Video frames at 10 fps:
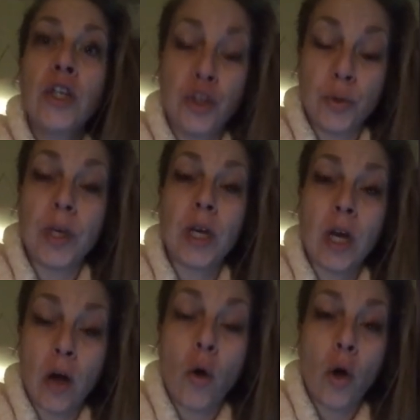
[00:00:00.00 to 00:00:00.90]
doing
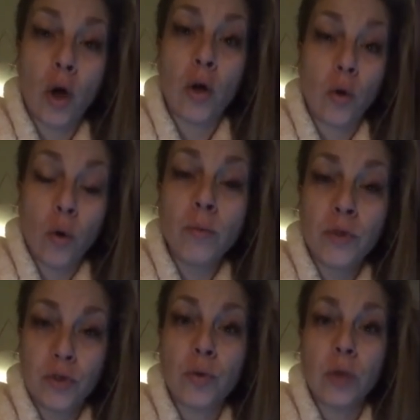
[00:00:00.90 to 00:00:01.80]
a
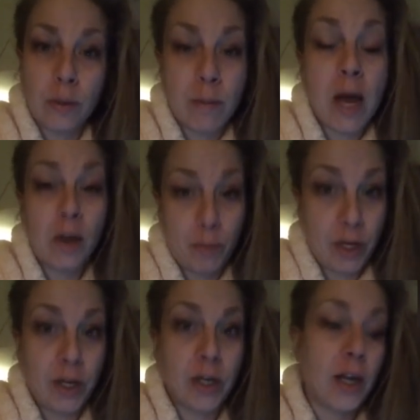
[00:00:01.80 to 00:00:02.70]
homeschool, in my
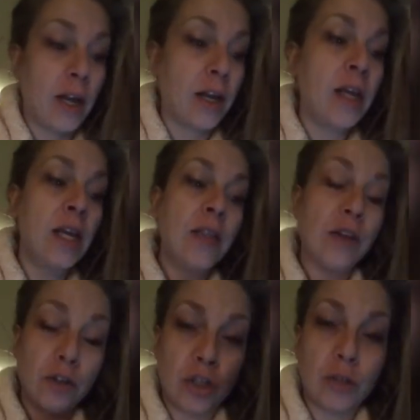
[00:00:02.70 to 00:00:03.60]
opinion, and
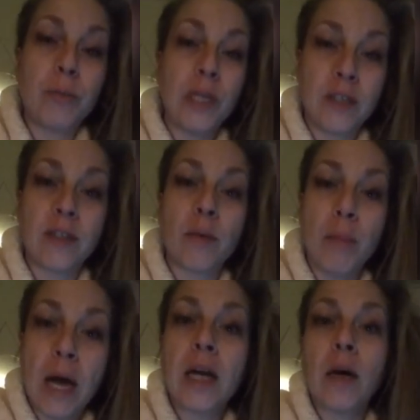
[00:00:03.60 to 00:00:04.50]
there should be some
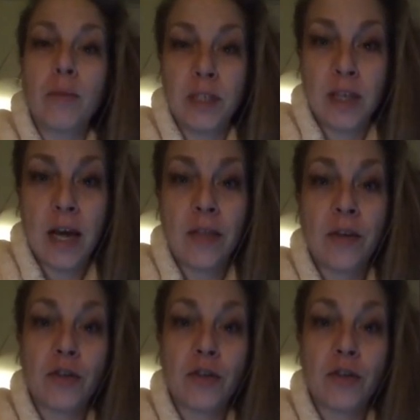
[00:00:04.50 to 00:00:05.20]
backup to that.